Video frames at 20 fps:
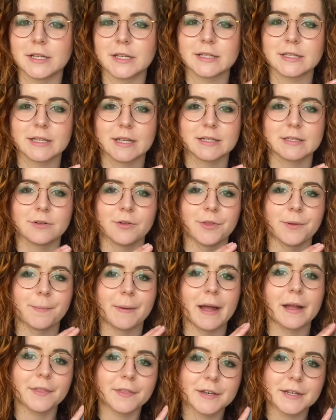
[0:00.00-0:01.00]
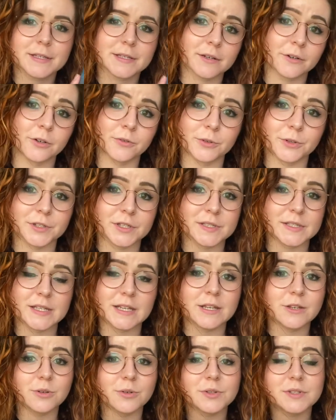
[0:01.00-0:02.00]
It says on the back that it's a novel to
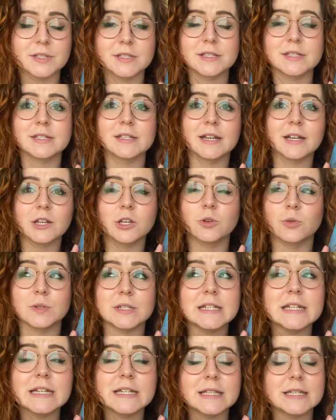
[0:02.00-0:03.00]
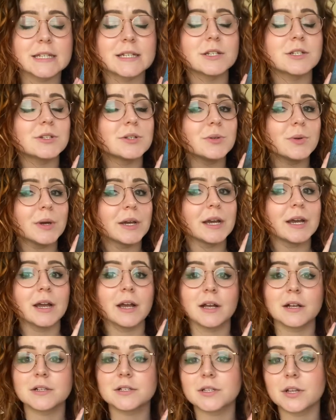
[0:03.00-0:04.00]
sink your teeth into.
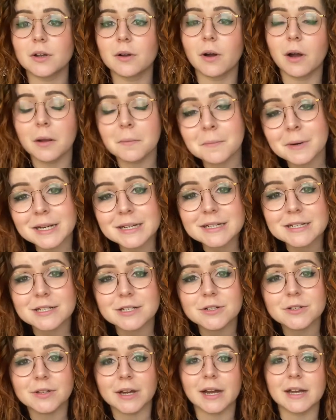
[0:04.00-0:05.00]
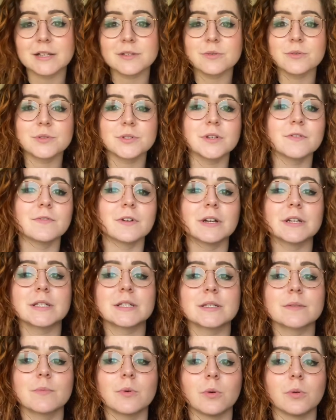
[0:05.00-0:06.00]
So I'm ready to do that. It's also very
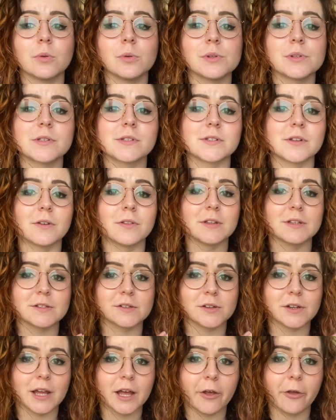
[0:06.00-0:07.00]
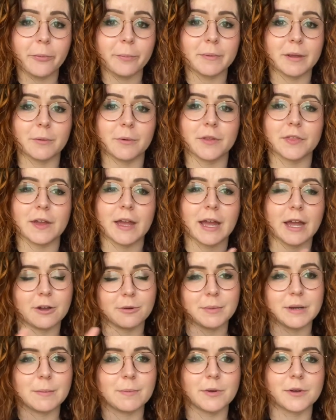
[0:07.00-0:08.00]
small, so this could help me with
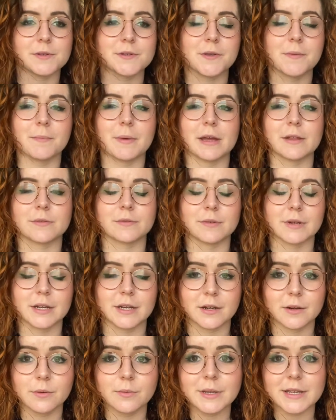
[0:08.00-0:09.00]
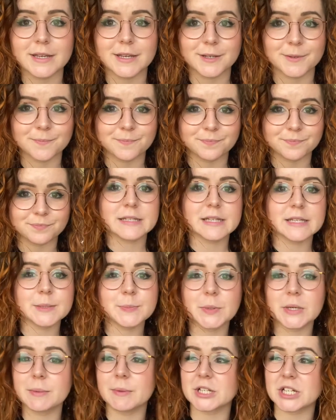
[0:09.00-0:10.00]
how many books can Beth read in a week. So that's
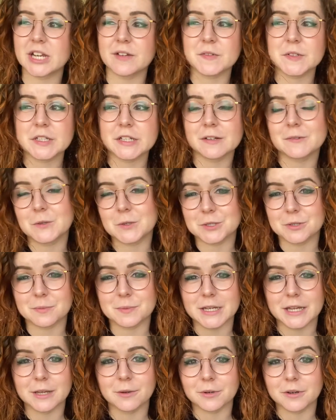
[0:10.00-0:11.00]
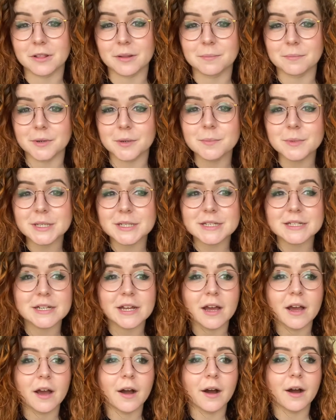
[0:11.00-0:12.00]
pretty much everything I've got to update you on at the moment.
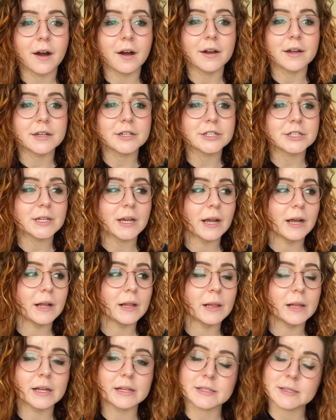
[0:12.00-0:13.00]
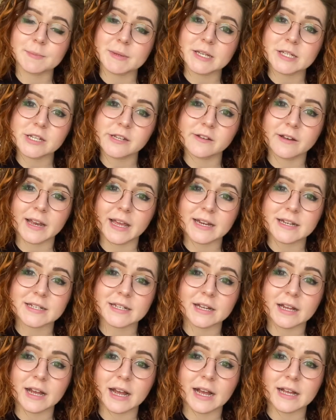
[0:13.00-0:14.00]
I shall speak to you
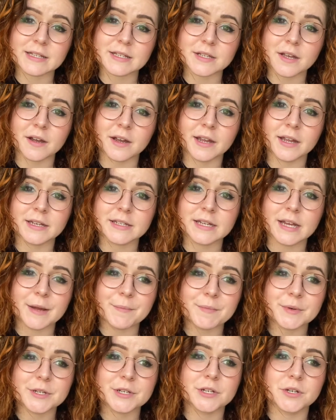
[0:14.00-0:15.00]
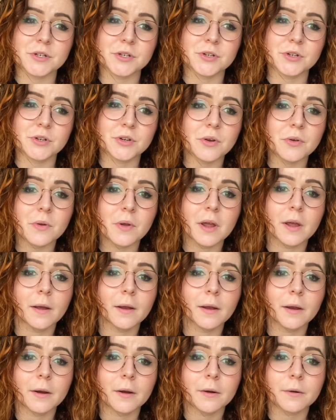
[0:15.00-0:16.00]
later as I attempt to
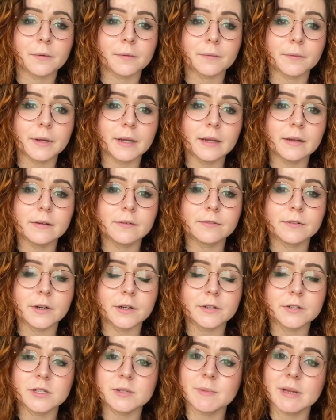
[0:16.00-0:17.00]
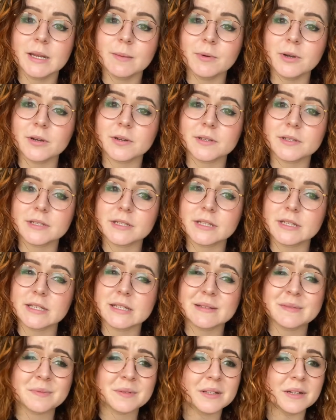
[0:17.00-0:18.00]
read far too many books. This
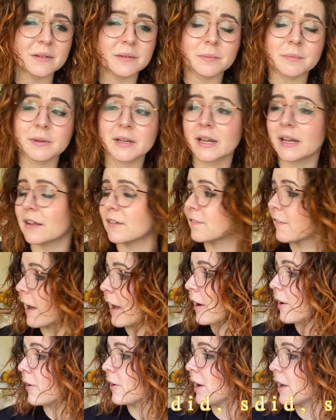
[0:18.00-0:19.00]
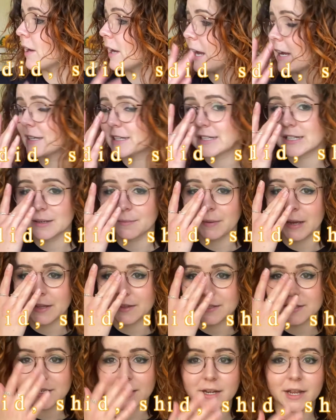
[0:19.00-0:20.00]
is going to completely fail, and editing Beth
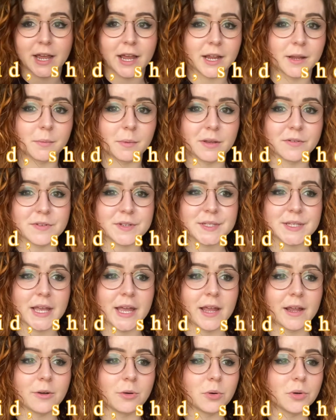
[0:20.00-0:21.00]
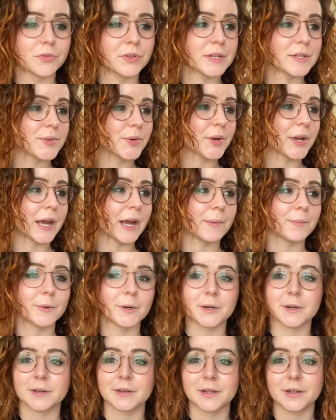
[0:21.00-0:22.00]
is going to hate me for saying all of this on
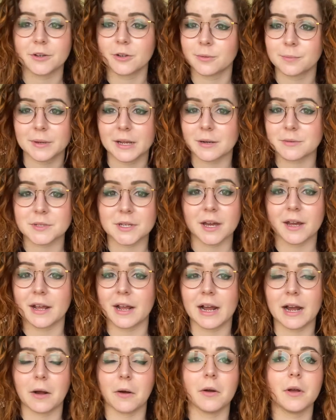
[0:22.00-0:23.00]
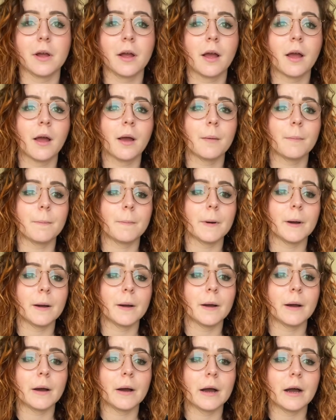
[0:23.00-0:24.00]
camera and not be able to cut it out,
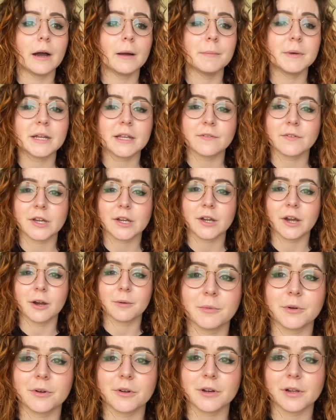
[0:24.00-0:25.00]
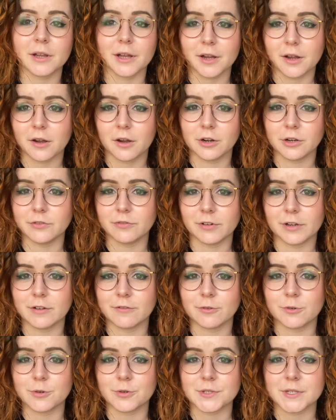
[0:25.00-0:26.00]
but I'm going to give it a go. not going to like overly
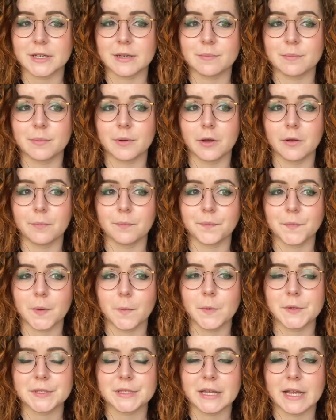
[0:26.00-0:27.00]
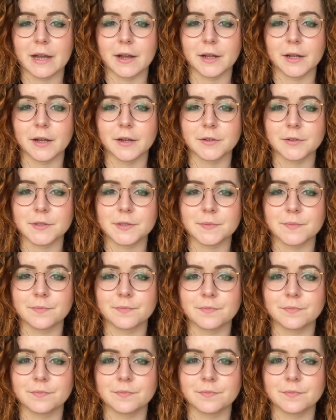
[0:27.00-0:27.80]
force it, but we'll see how it goes.